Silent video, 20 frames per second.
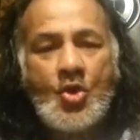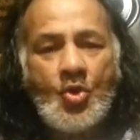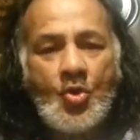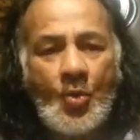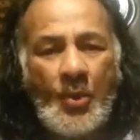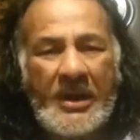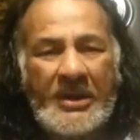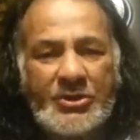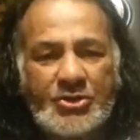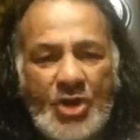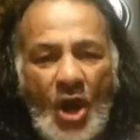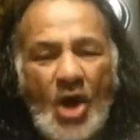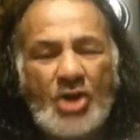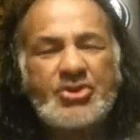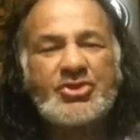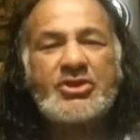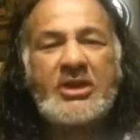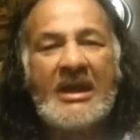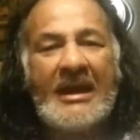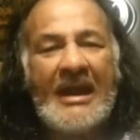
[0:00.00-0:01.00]
We
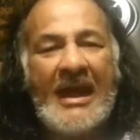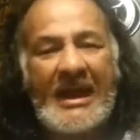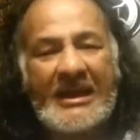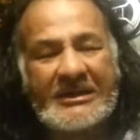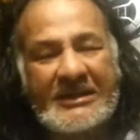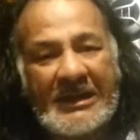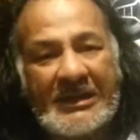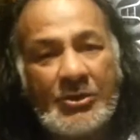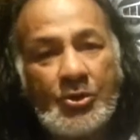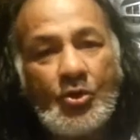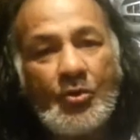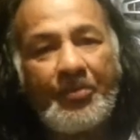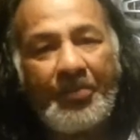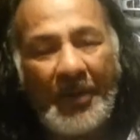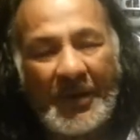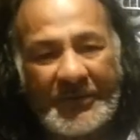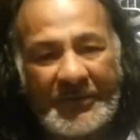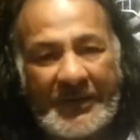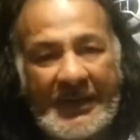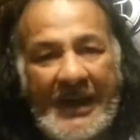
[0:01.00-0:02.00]
just elect a new
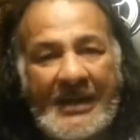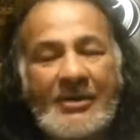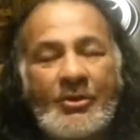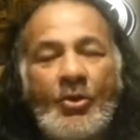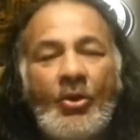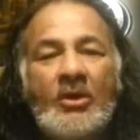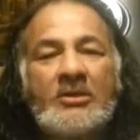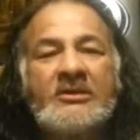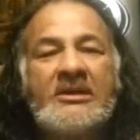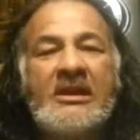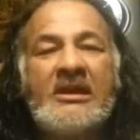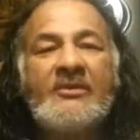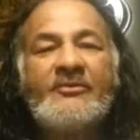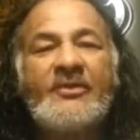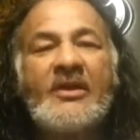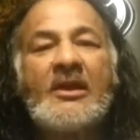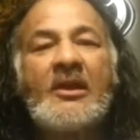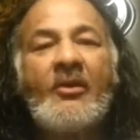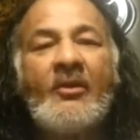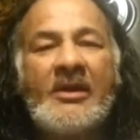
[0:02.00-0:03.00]
president called
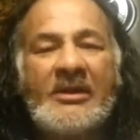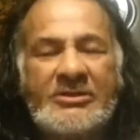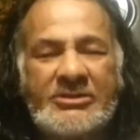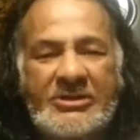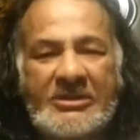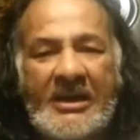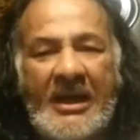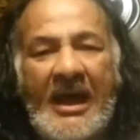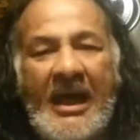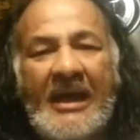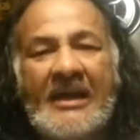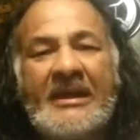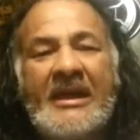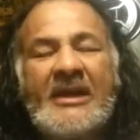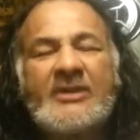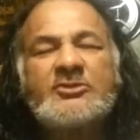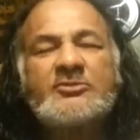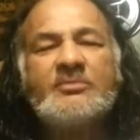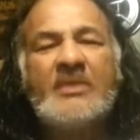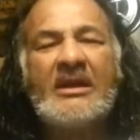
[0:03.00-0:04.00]
David Granger, an
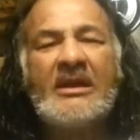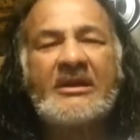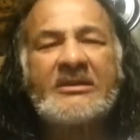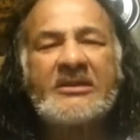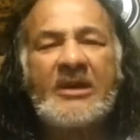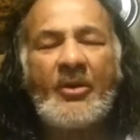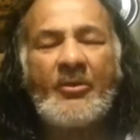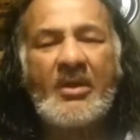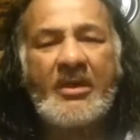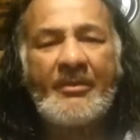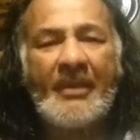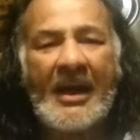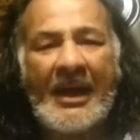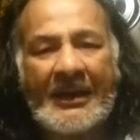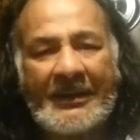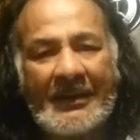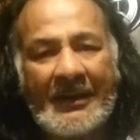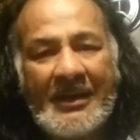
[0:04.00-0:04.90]
ex-military man.